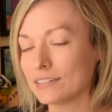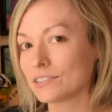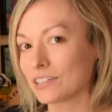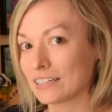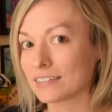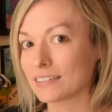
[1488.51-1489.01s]

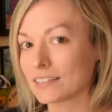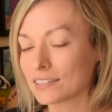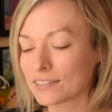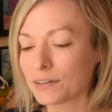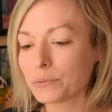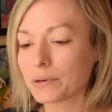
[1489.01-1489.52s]
translates
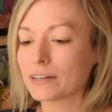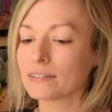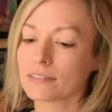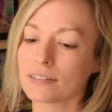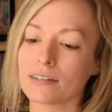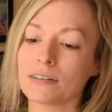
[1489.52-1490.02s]
so well
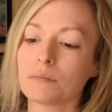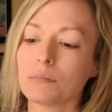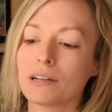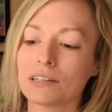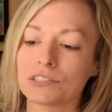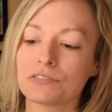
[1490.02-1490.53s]
to
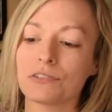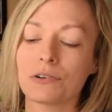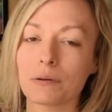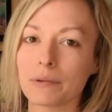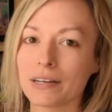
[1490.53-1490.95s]
plush form,